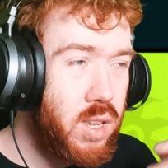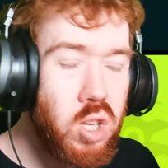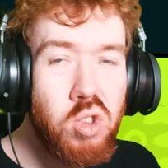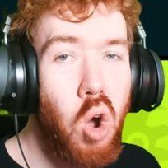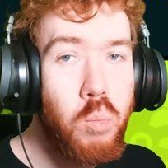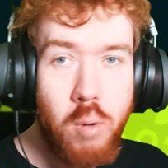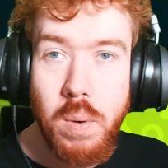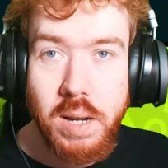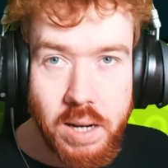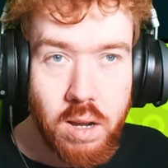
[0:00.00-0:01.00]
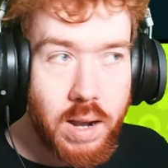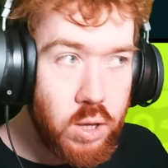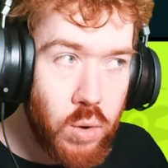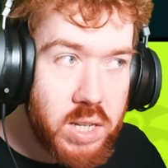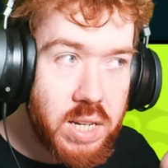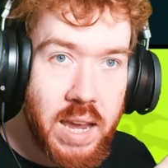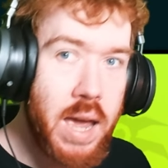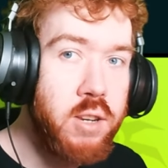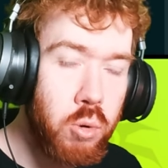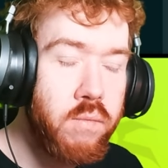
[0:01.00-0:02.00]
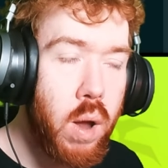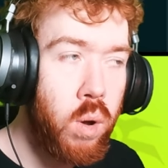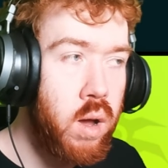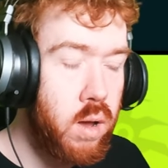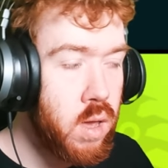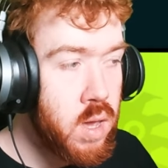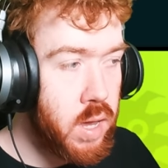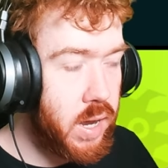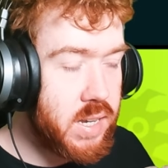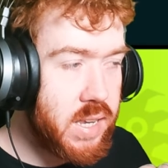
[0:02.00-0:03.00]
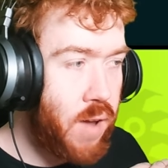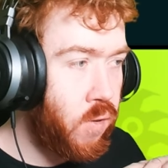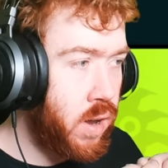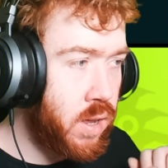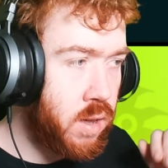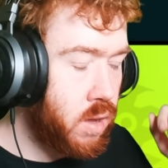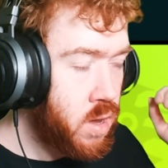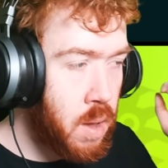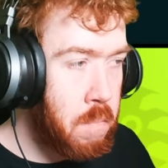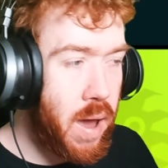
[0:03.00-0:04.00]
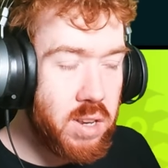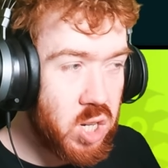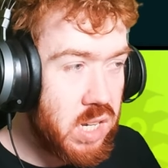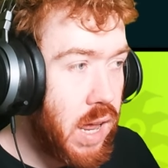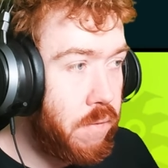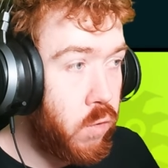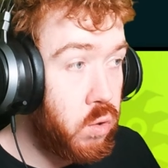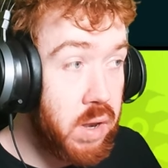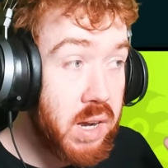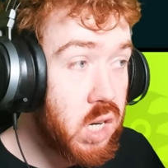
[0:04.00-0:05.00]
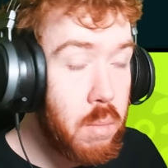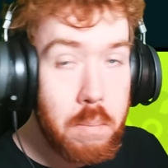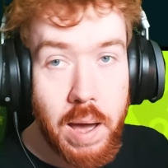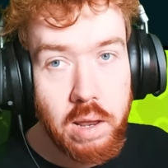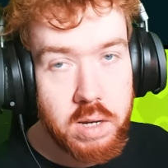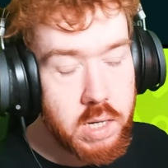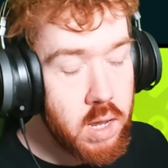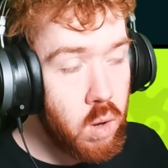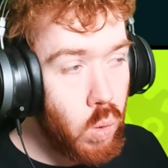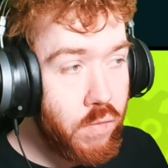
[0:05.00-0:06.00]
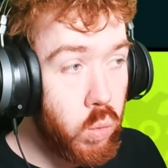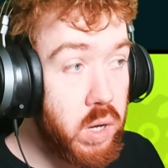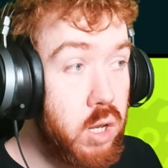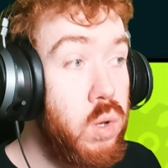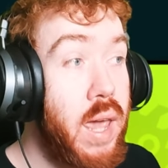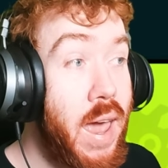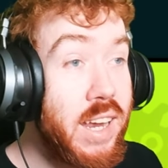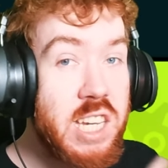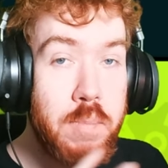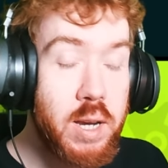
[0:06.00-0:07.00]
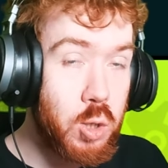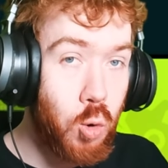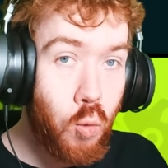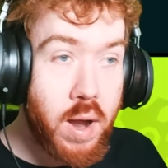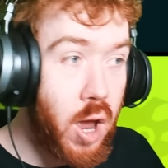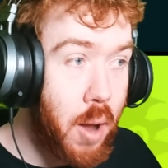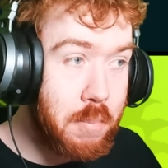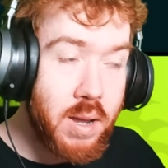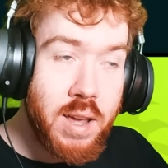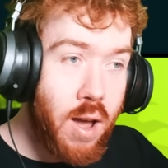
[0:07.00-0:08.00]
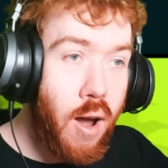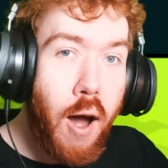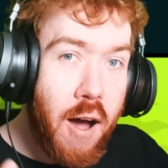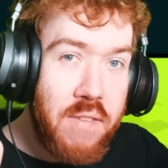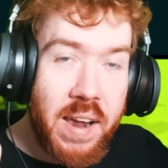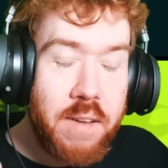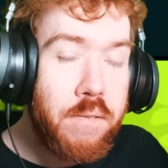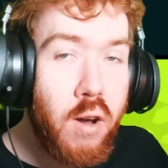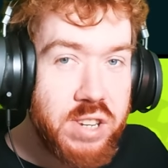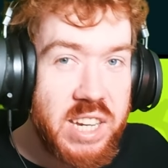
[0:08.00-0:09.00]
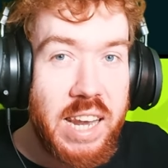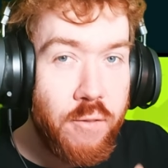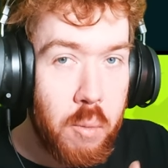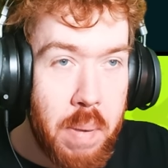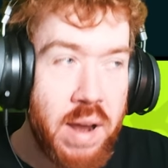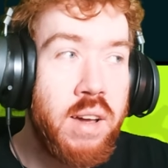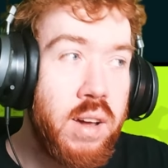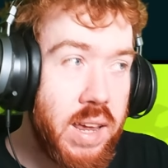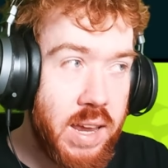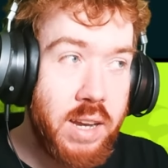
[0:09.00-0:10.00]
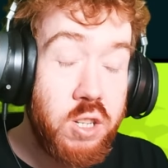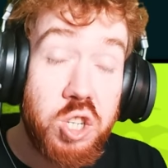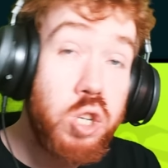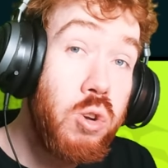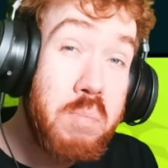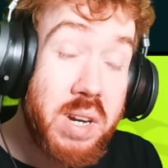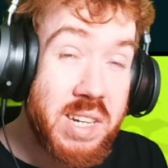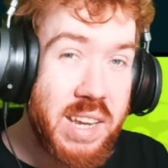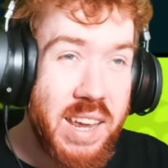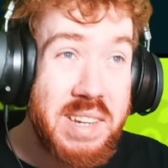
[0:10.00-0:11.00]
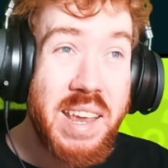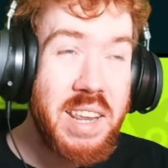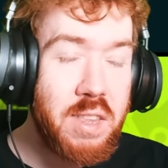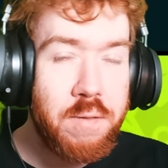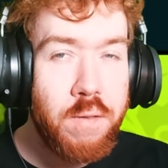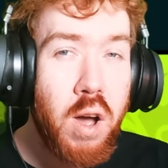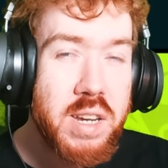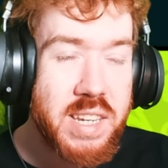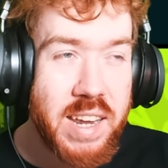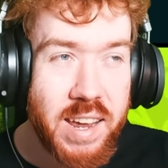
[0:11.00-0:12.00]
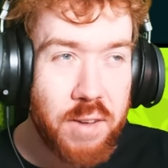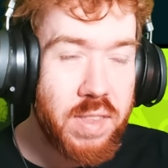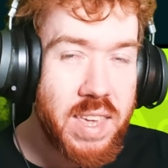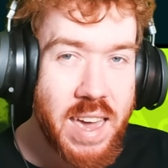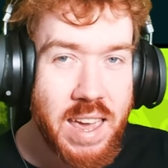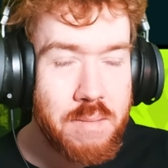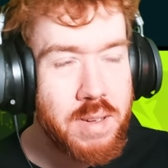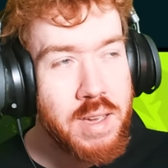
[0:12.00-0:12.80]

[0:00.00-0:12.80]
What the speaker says: you don't probably need her. Like, you actually can do about her. It's definitely better to save for the next coming banners. Whether we do get a special rate up half anniversary level banner in June, because it is technically the first year of the game,